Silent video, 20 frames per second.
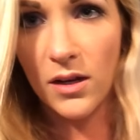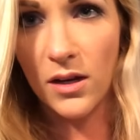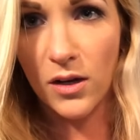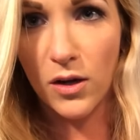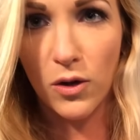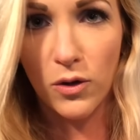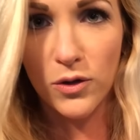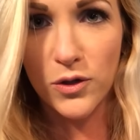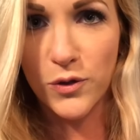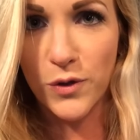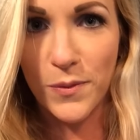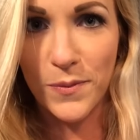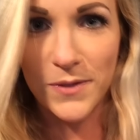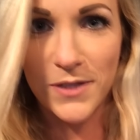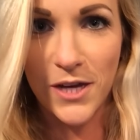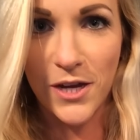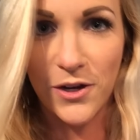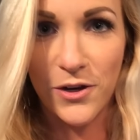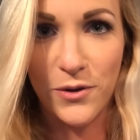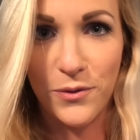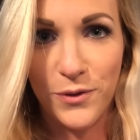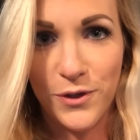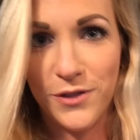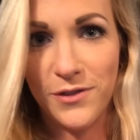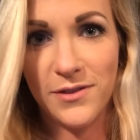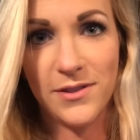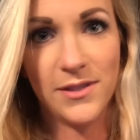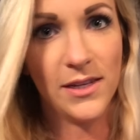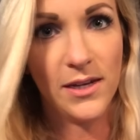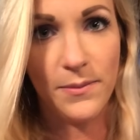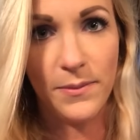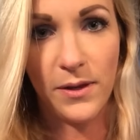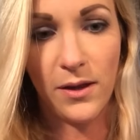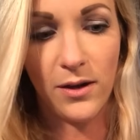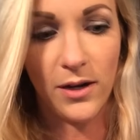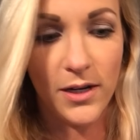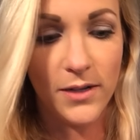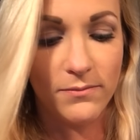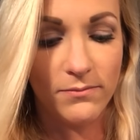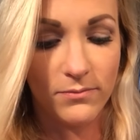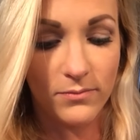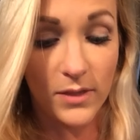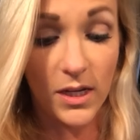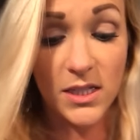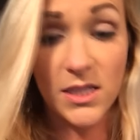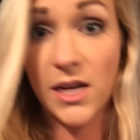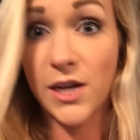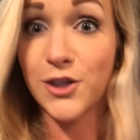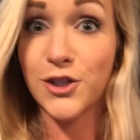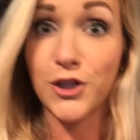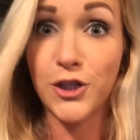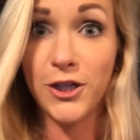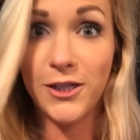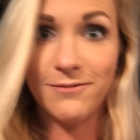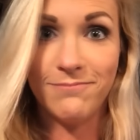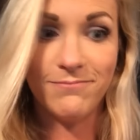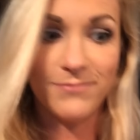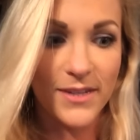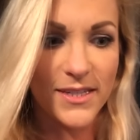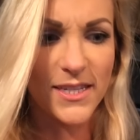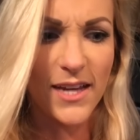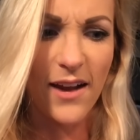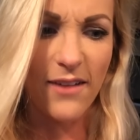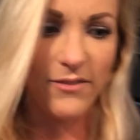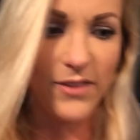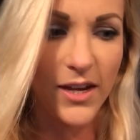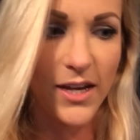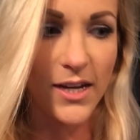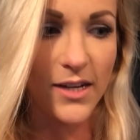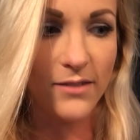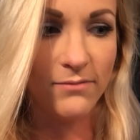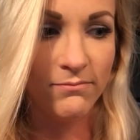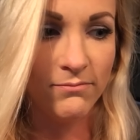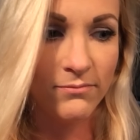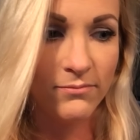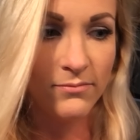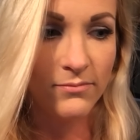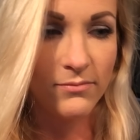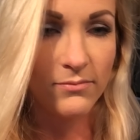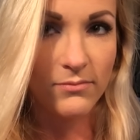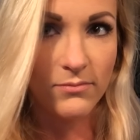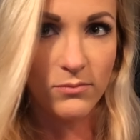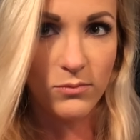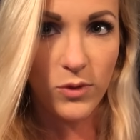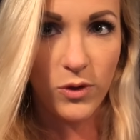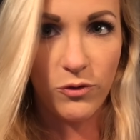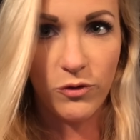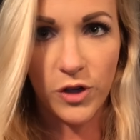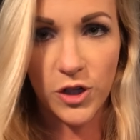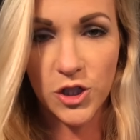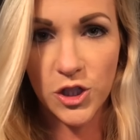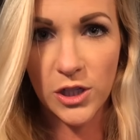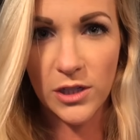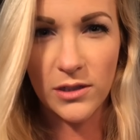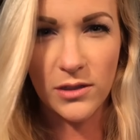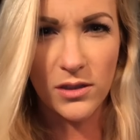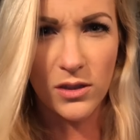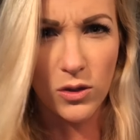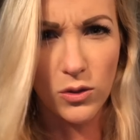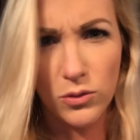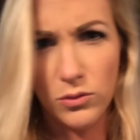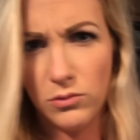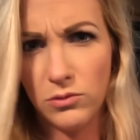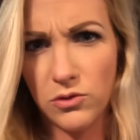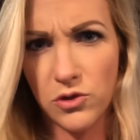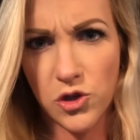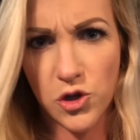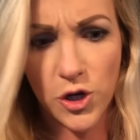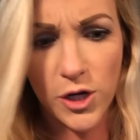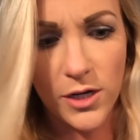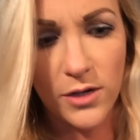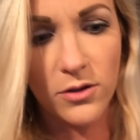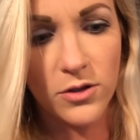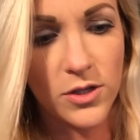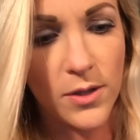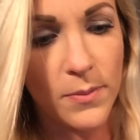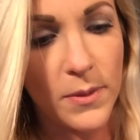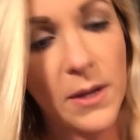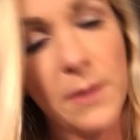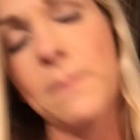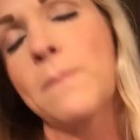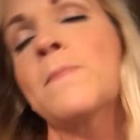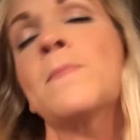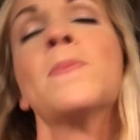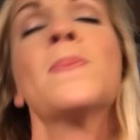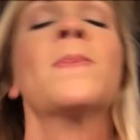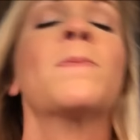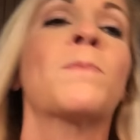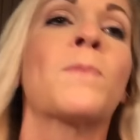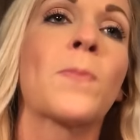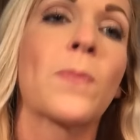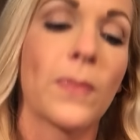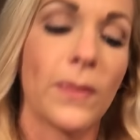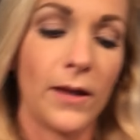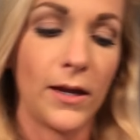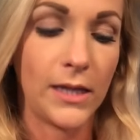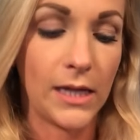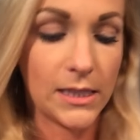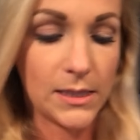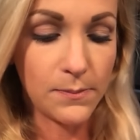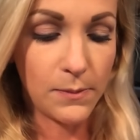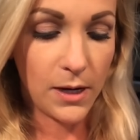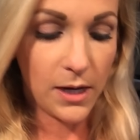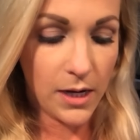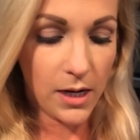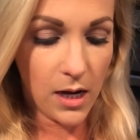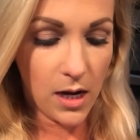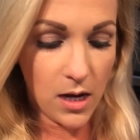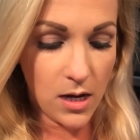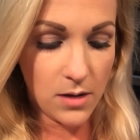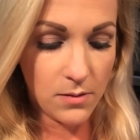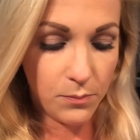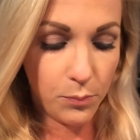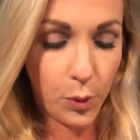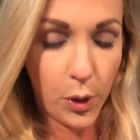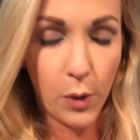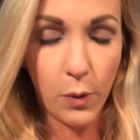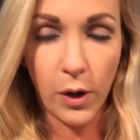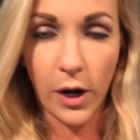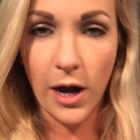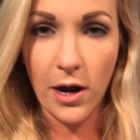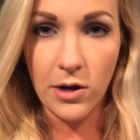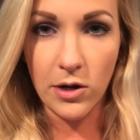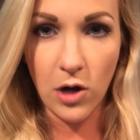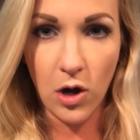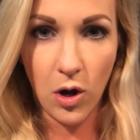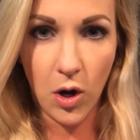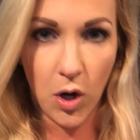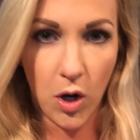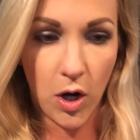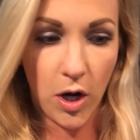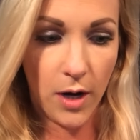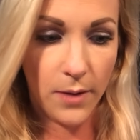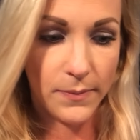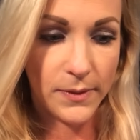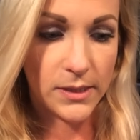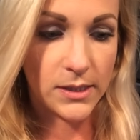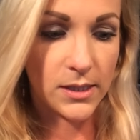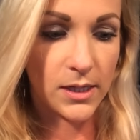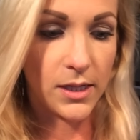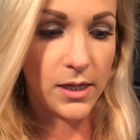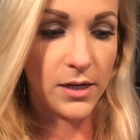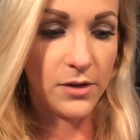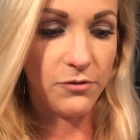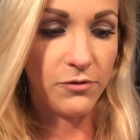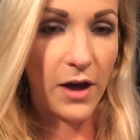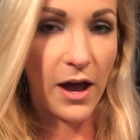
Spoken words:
a cold sweet potato with cinnamon on it. It's actually good. It's kind of like a refreshing cold treat or something. That's my pre-workout carb, is a